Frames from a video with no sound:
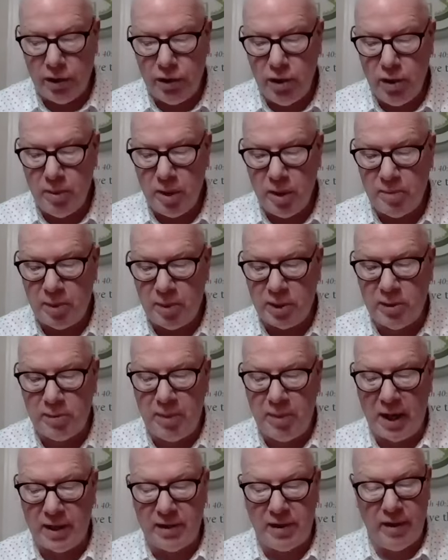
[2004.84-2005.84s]
human
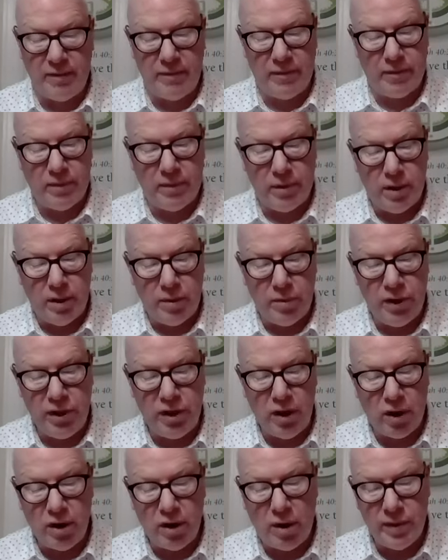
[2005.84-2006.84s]
perspective, we
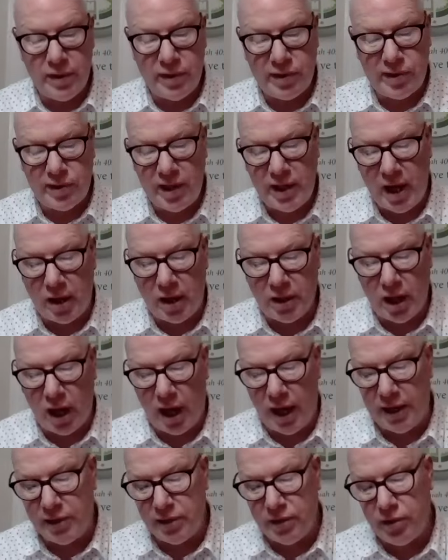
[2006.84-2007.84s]
don't always see how
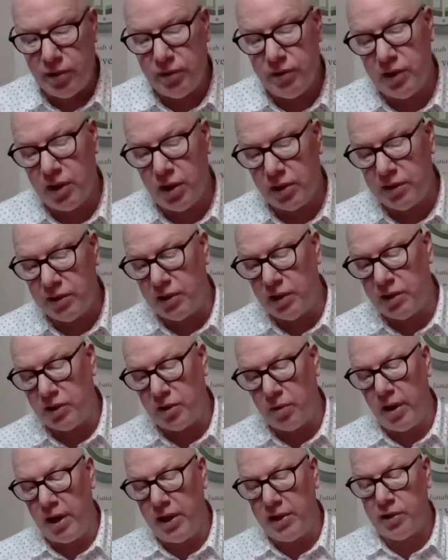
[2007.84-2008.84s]
God is using our
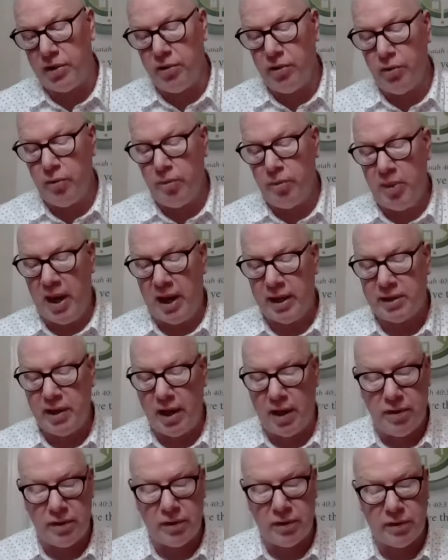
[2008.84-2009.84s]
situation to impact
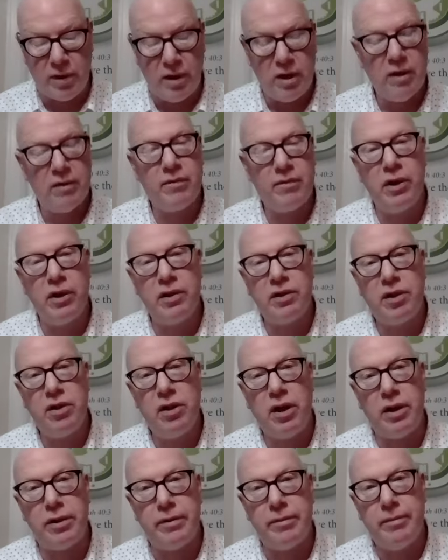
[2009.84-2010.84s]
others for his
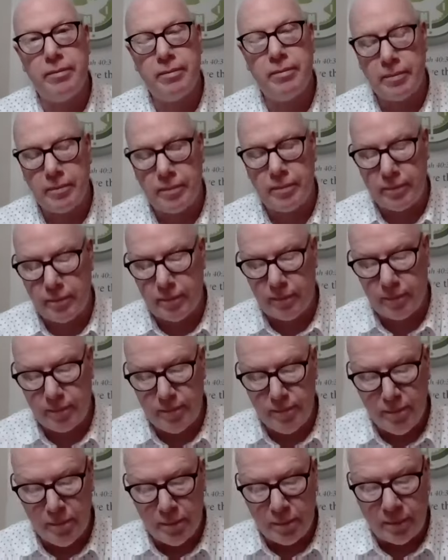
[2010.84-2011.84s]
good.
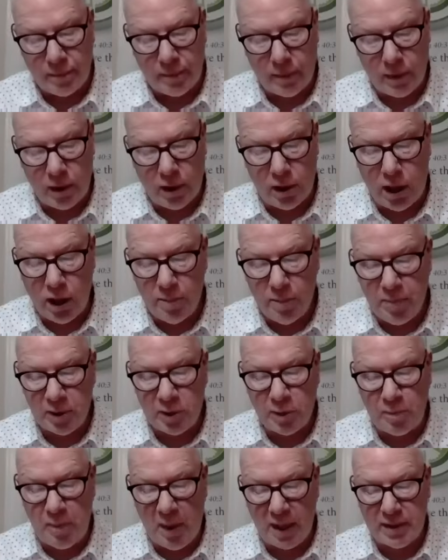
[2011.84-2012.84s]
Our
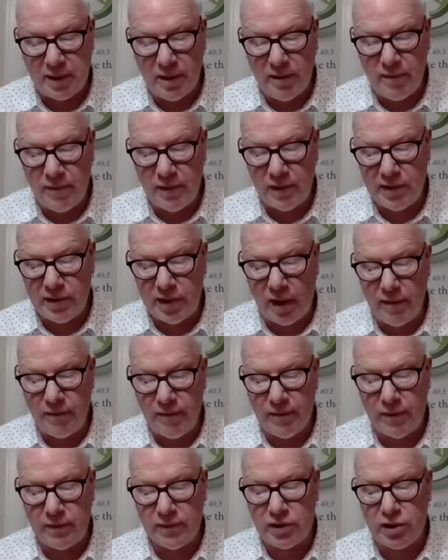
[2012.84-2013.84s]
perspective is
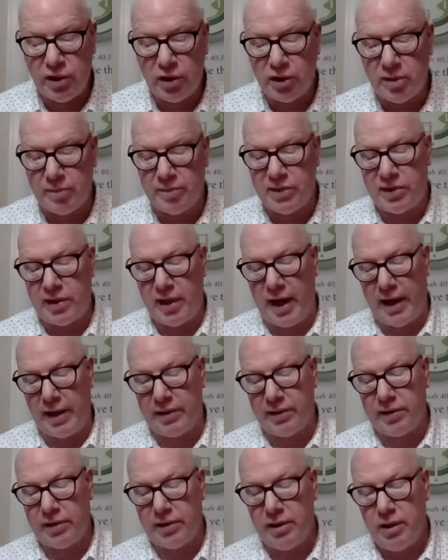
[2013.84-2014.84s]
of
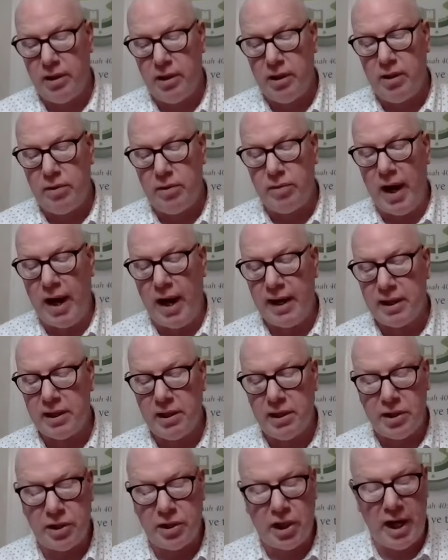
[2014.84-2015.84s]
circumstance,
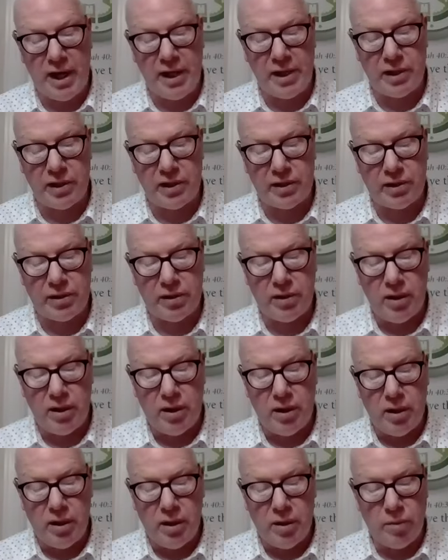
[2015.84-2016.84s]
radically changes
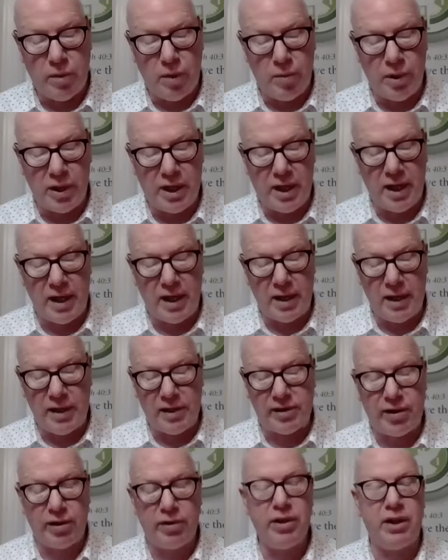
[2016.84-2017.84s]
when we get
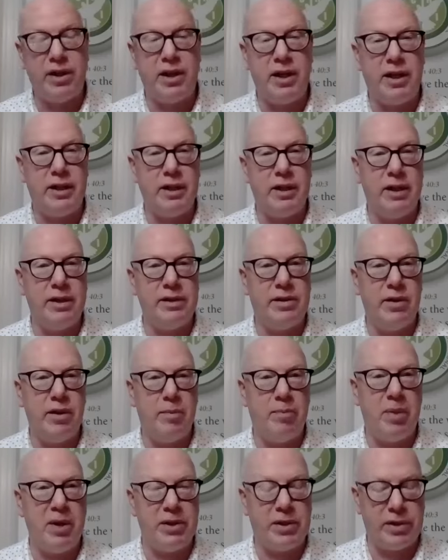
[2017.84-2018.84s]
eternity into
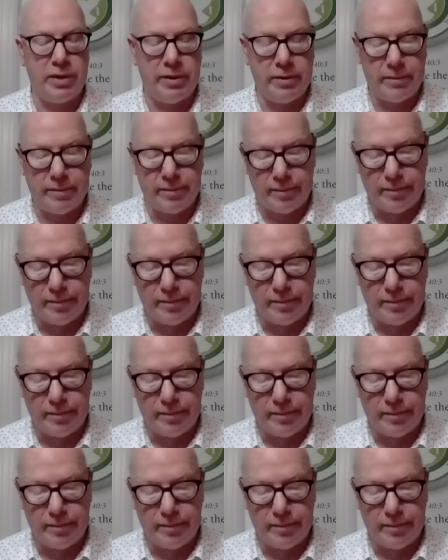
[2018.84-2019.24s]
the picture.